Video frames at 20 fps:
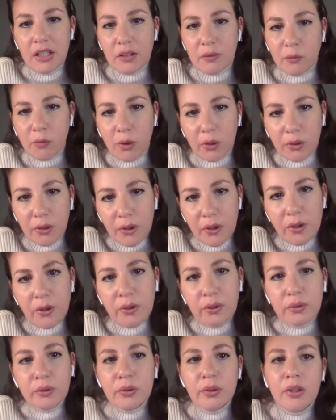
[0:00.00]
in one
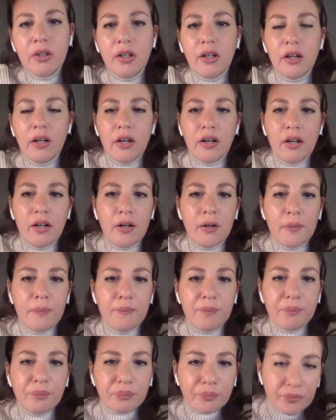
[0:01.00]
go.
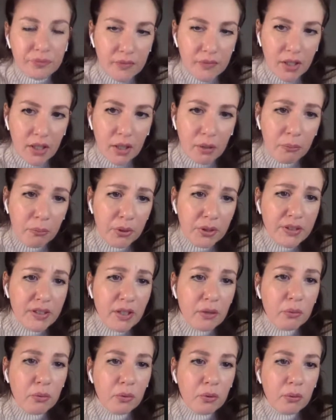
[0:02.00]
But
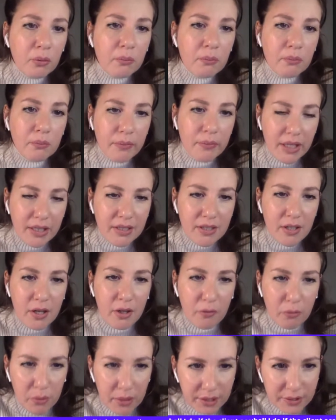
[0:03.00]
I will make
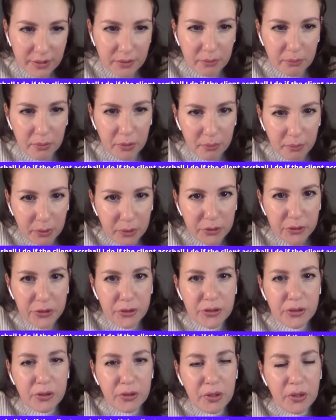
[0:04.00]
a written
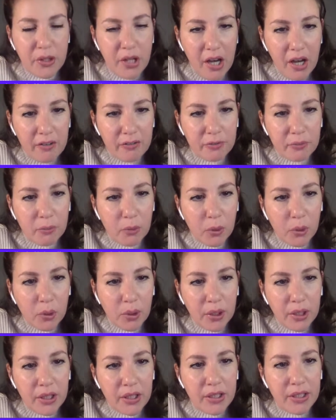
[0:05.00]
proposal so you have
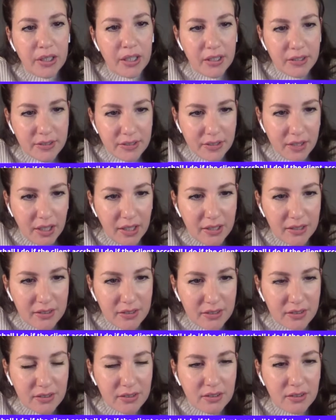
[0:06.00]
more
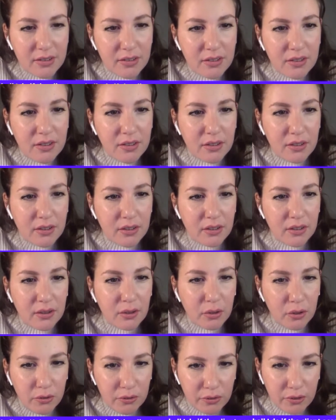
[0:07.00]
insight
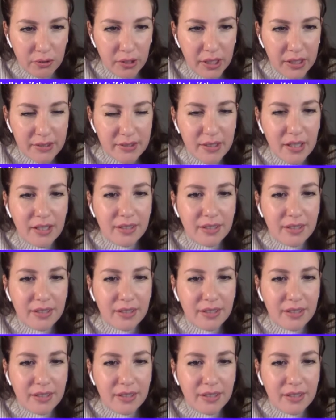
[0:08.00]
over it.